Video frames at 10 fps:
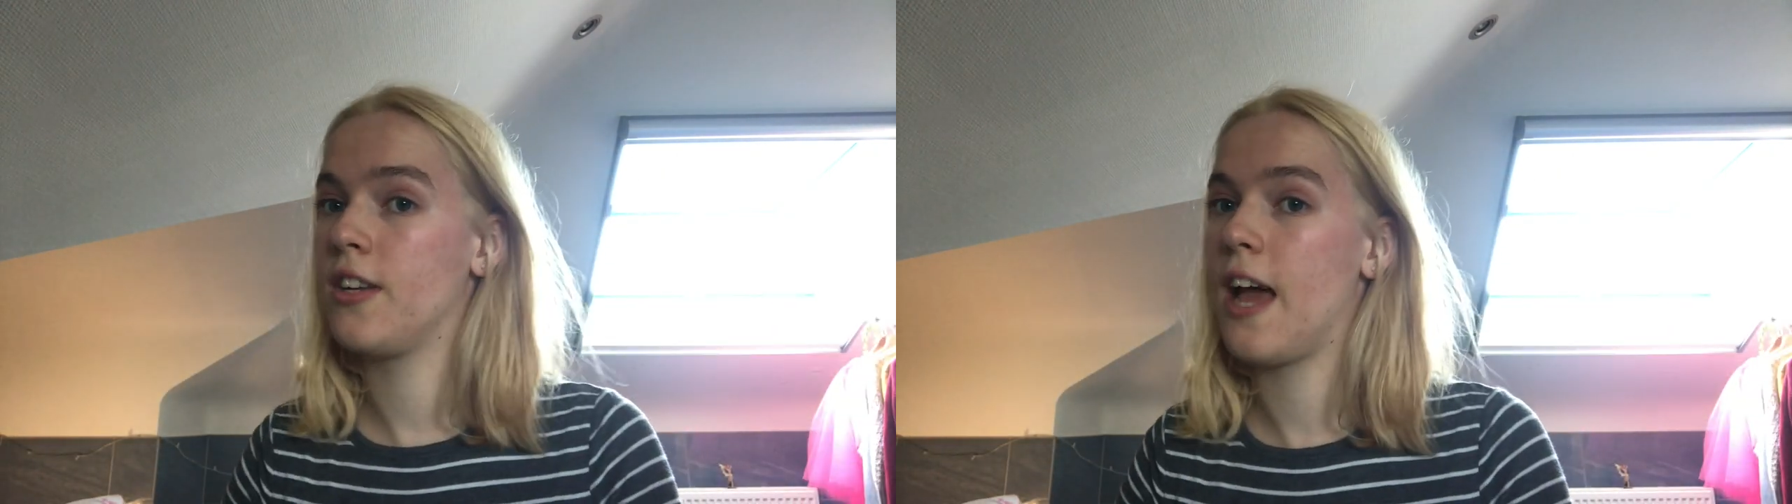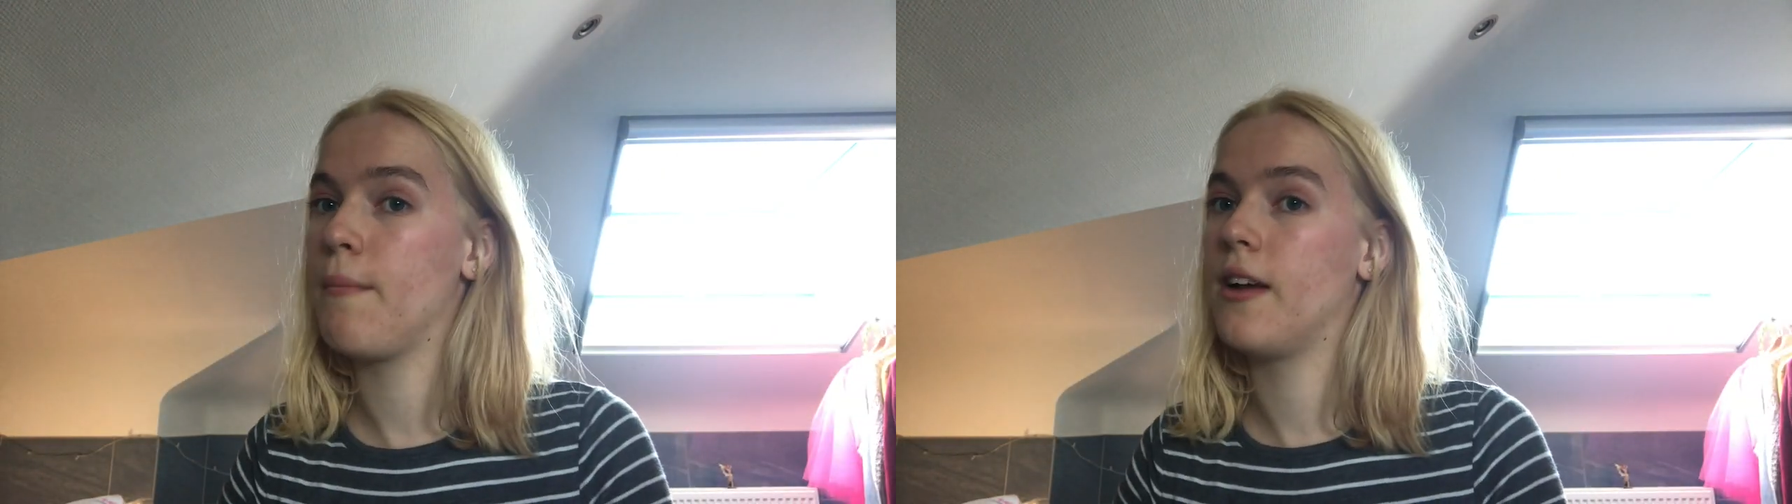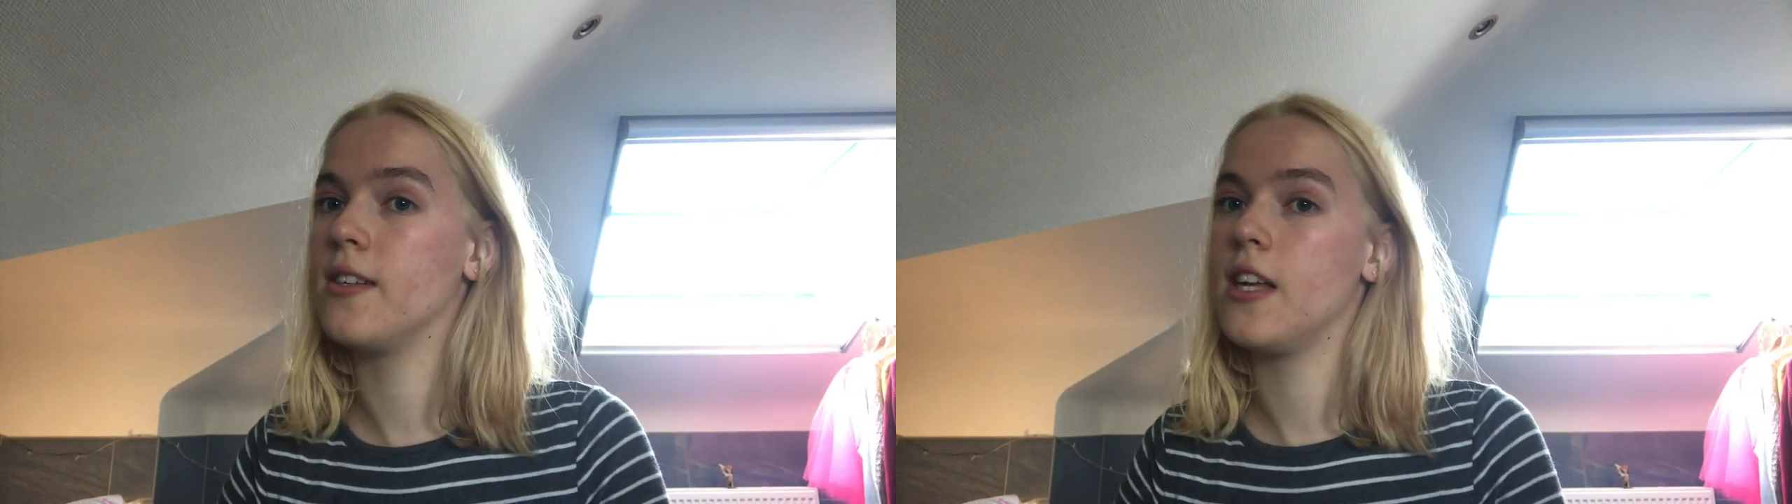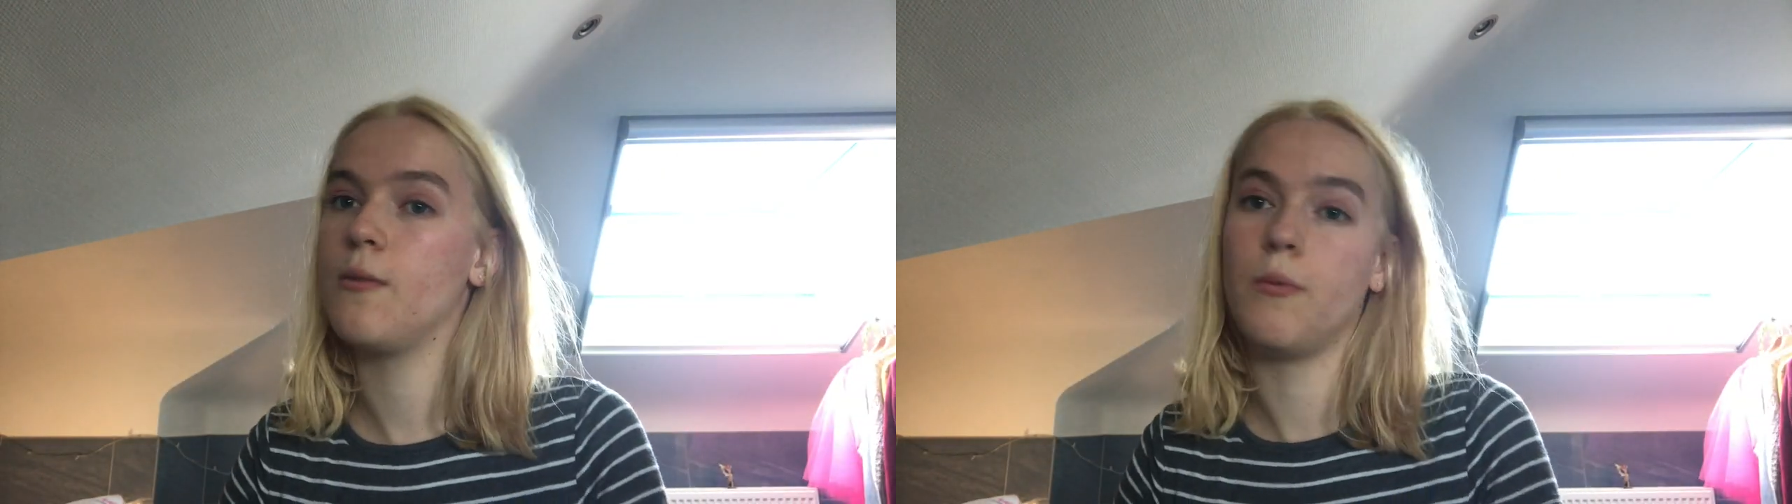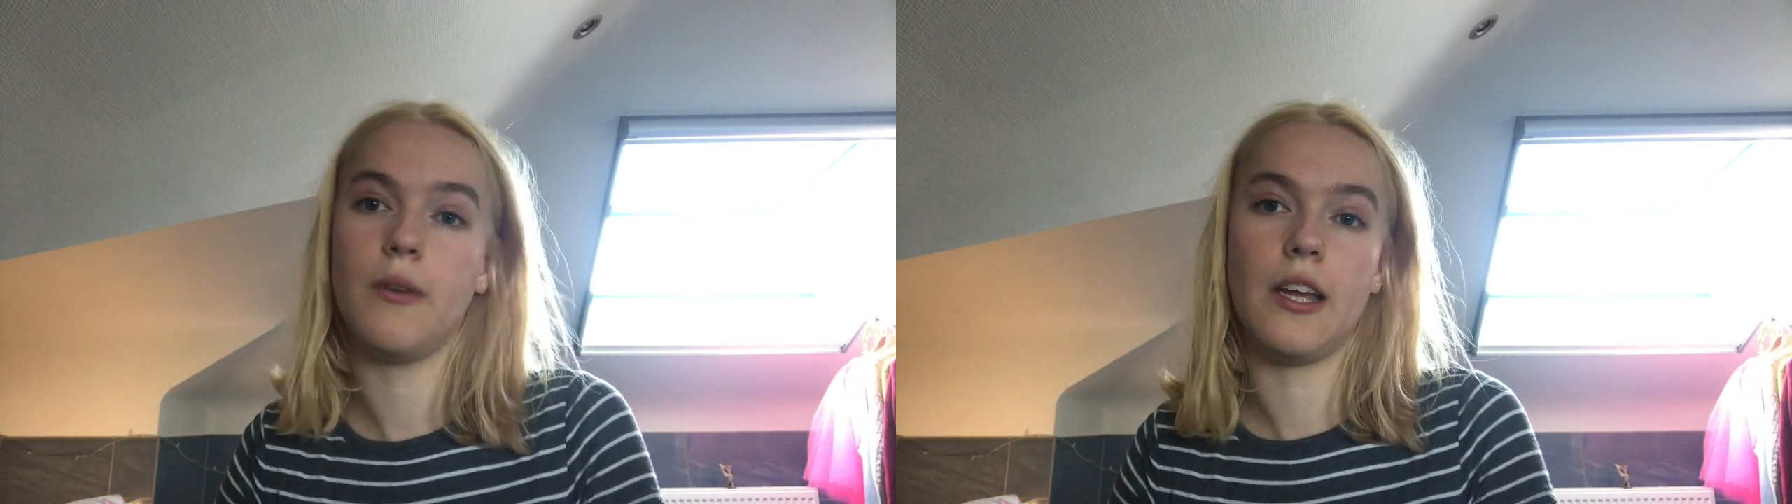time because it
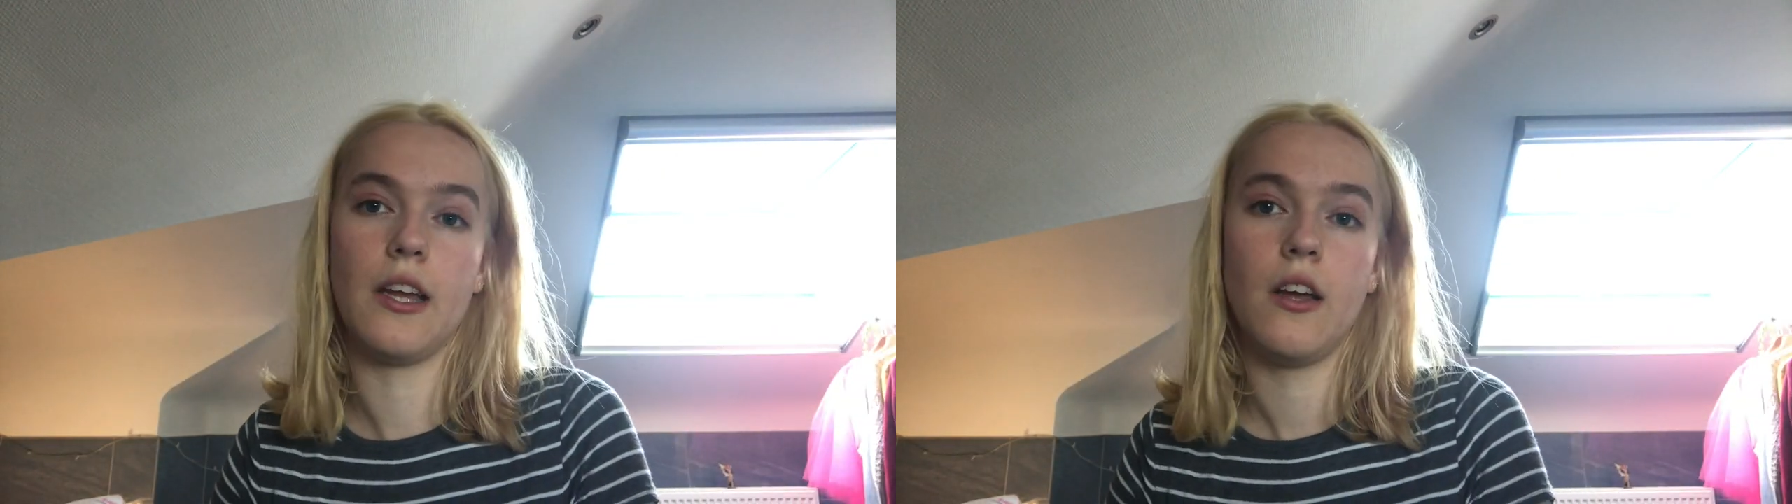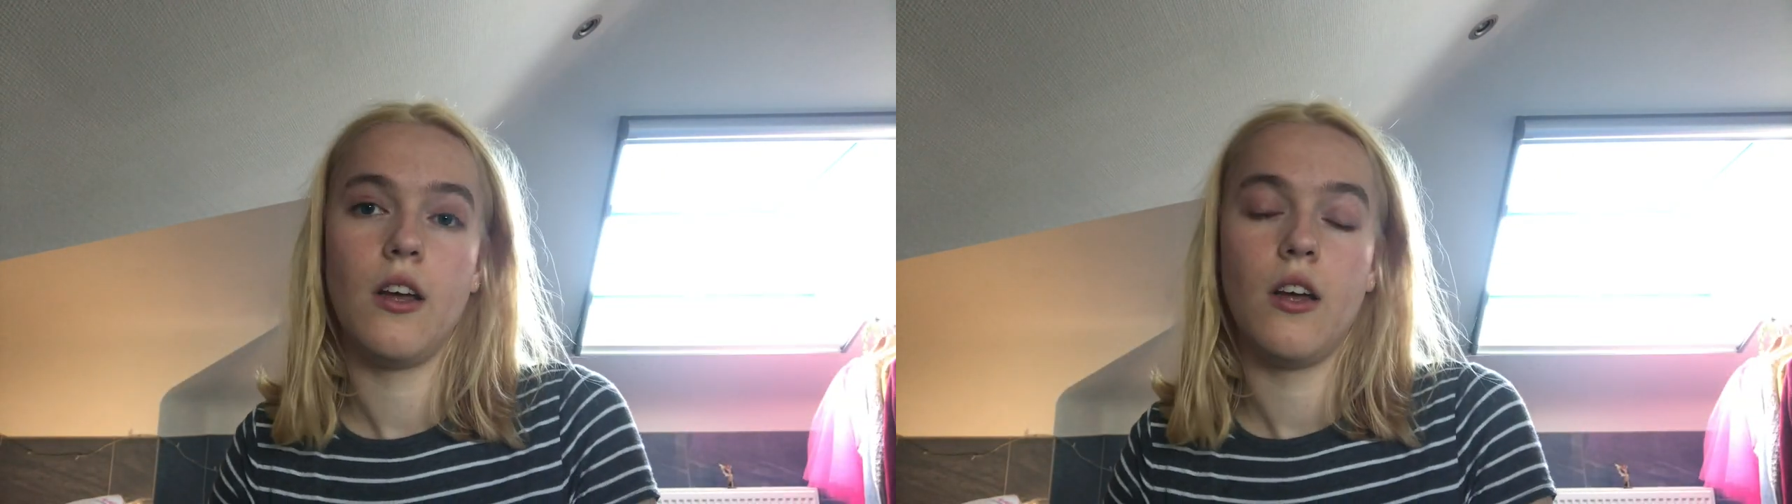would be